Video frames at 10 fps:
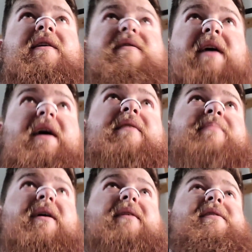10
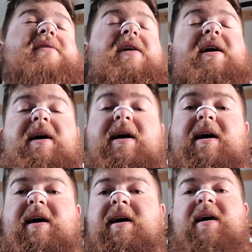beltless,
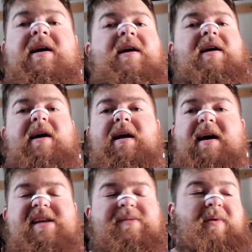that
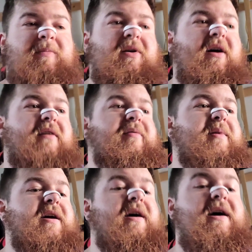has to be a PR for me.